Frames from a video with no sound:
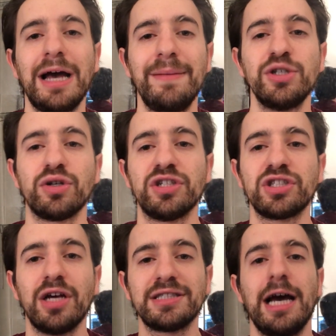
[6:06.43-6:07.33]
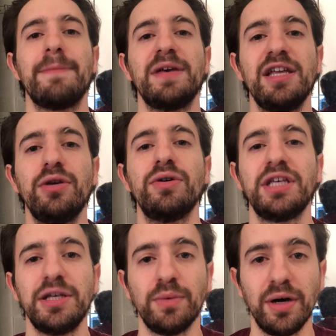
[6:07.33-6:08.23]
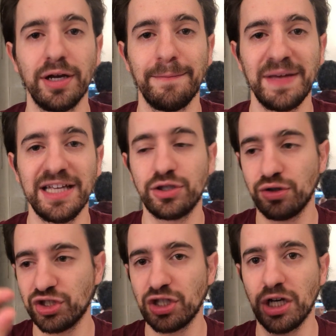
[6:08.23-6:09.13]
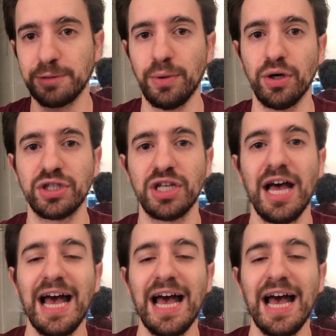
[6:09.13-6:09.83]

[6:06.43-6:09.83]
Amazon and start typing in your keyword into the search box.